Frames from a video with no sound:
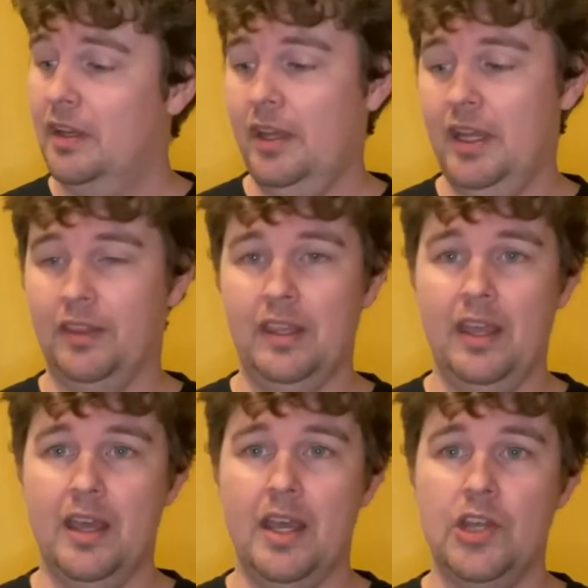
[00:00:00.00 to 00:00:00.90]
and the
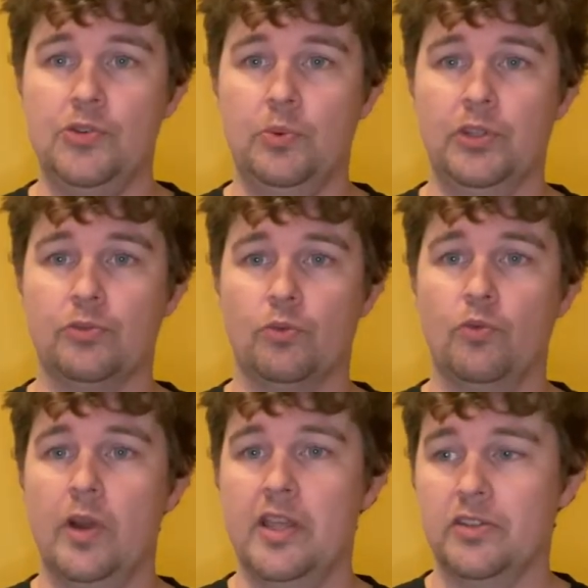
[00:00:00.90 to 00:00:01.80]
edge was
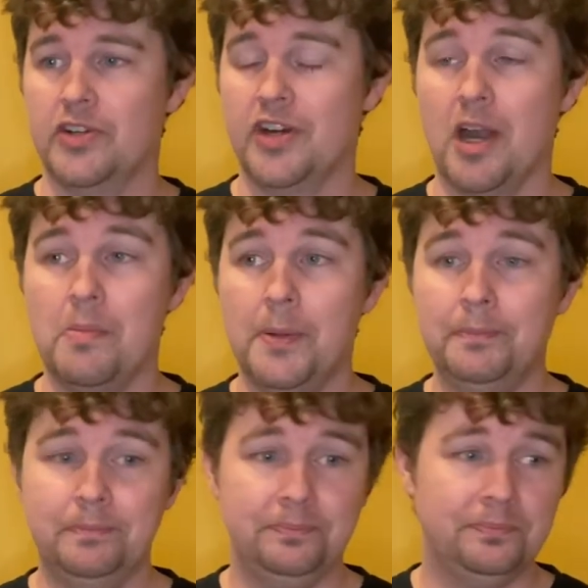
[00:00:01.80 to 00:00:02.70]
razor sharp.
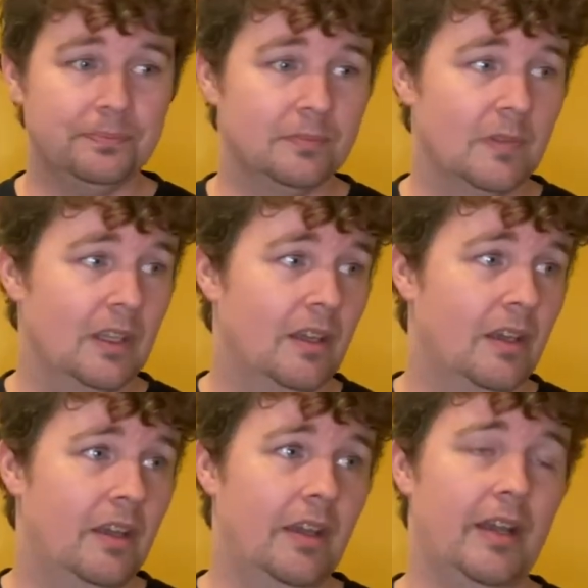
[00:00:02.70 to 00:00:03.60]

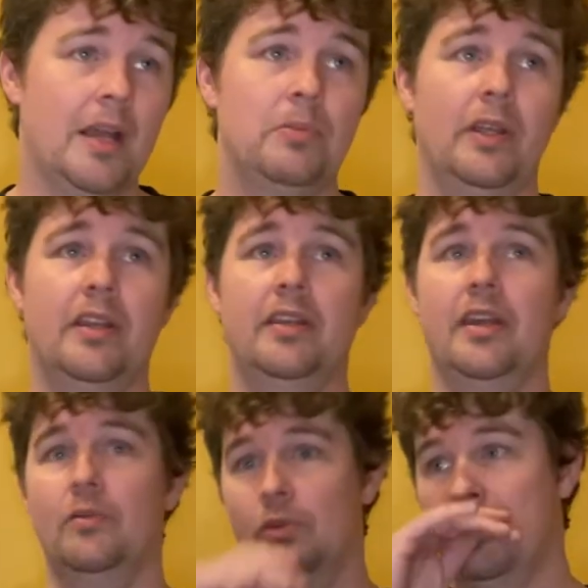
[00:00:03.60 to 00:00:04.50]
And I played a
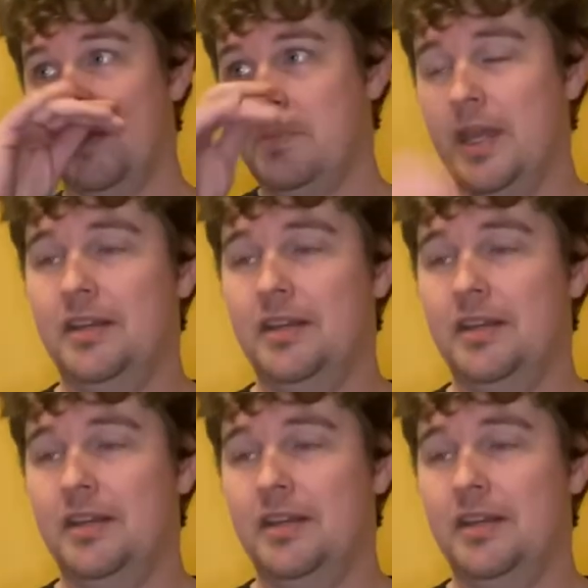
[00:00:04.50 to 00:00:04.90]
gig with my band in